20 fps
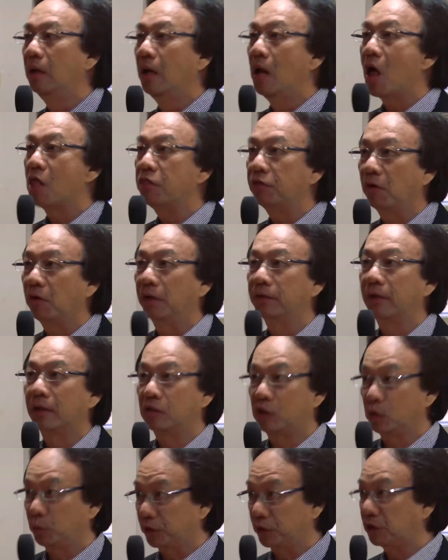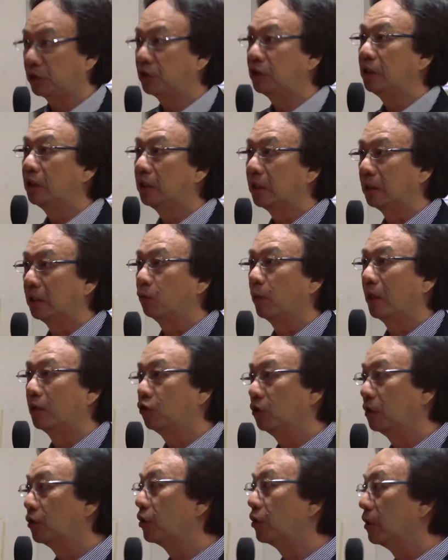thought that she was cheating when
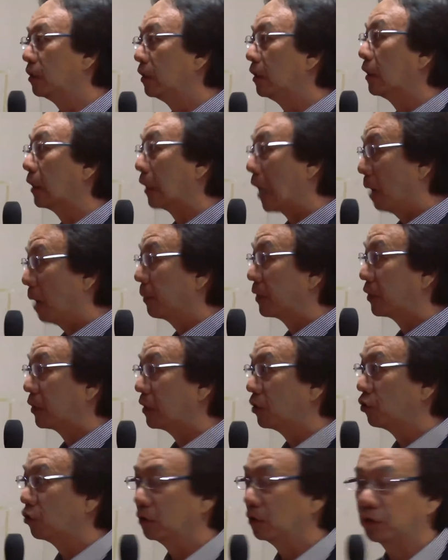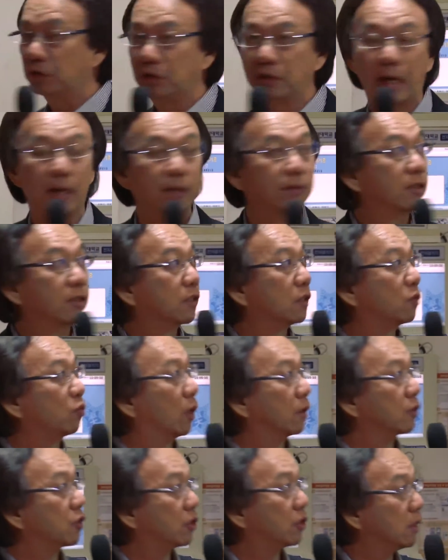she turned in her compositions. And this is
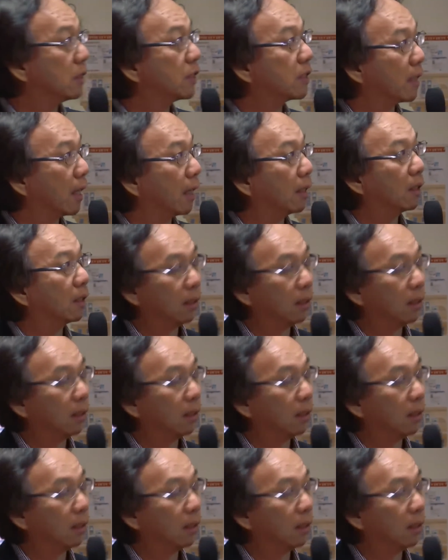what she said.